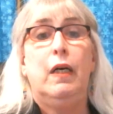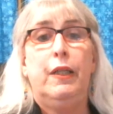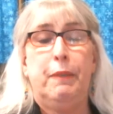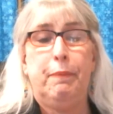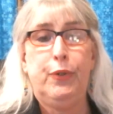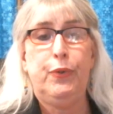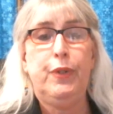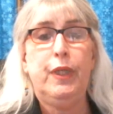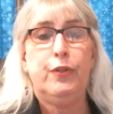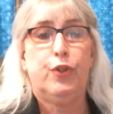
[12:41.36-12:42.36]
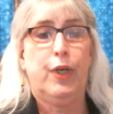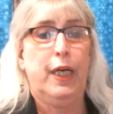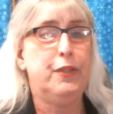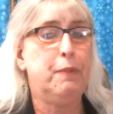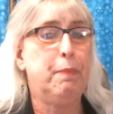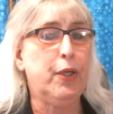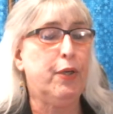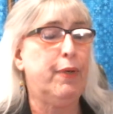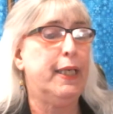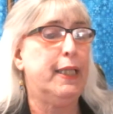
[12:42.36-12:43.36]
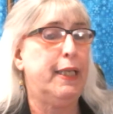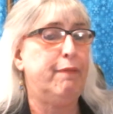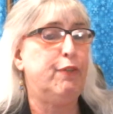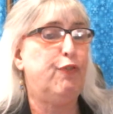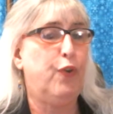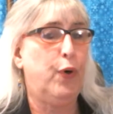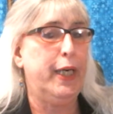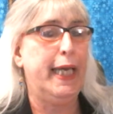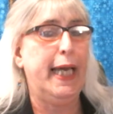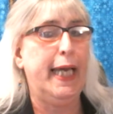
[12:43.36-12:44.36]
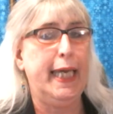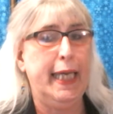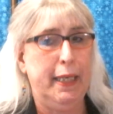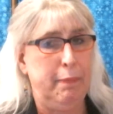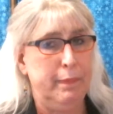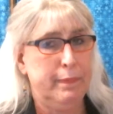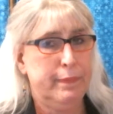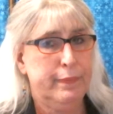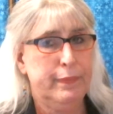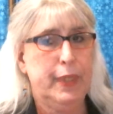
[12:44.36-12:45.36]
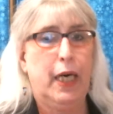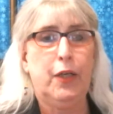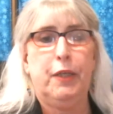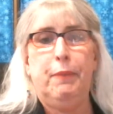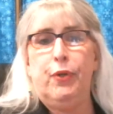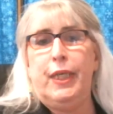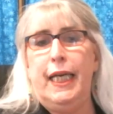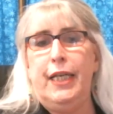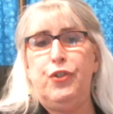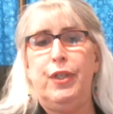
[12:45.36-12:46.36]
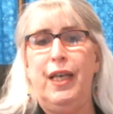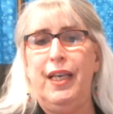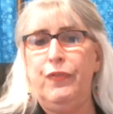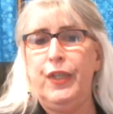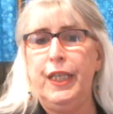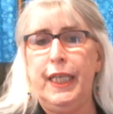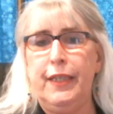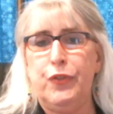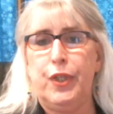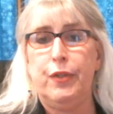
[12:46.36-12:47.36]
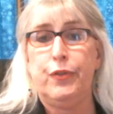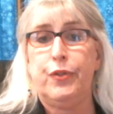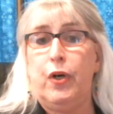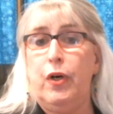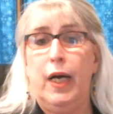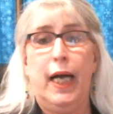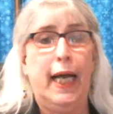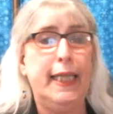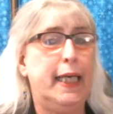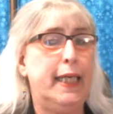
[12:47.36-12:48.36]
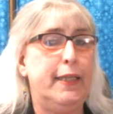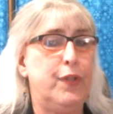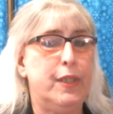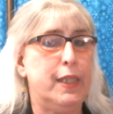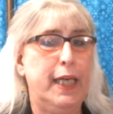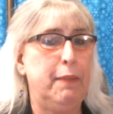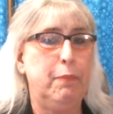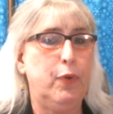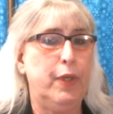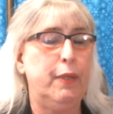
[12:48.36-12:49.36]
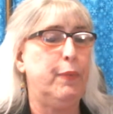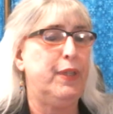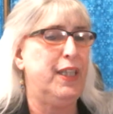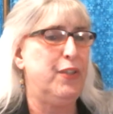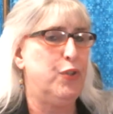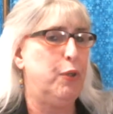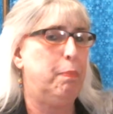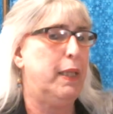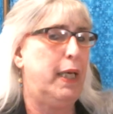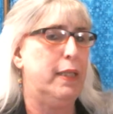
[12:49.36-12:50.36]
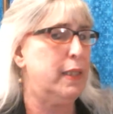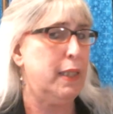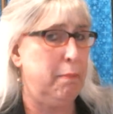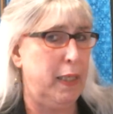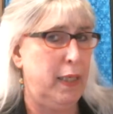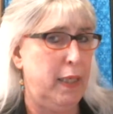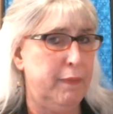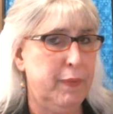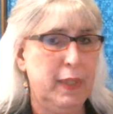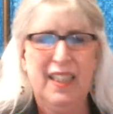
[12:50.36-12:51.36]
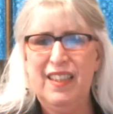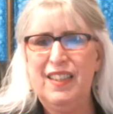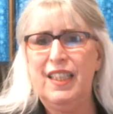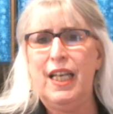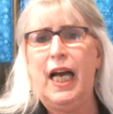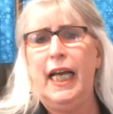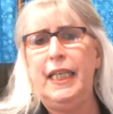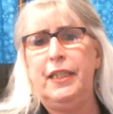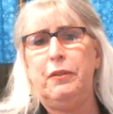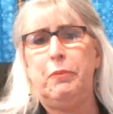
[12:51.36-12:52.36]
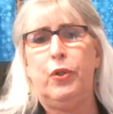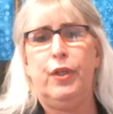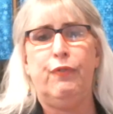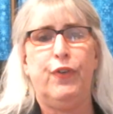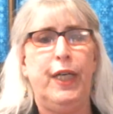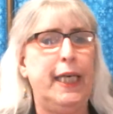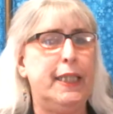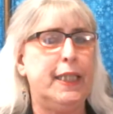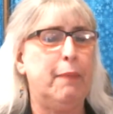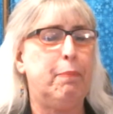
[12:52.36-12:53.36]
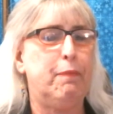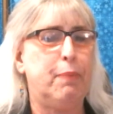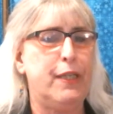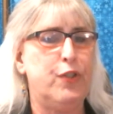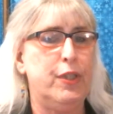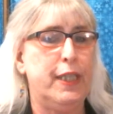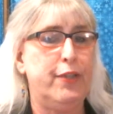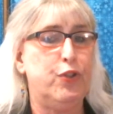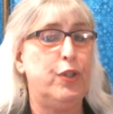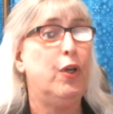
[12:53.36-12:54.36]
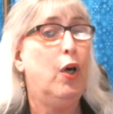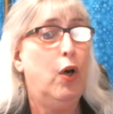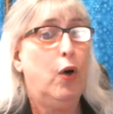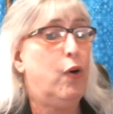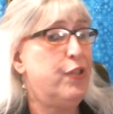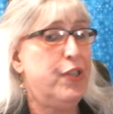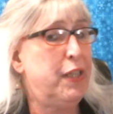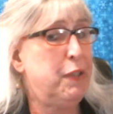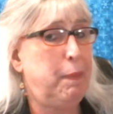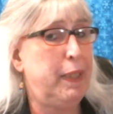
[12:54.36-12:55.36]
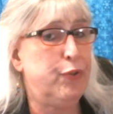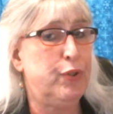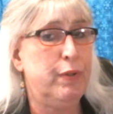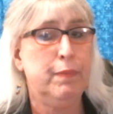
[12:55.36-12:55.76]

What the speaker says: The moon trines Mercury at 11:40 a.m. Our communication and thinking skills are highlighted this late morning when these two planets combine. It's an ideal morning for any type of presentation or sales pitch.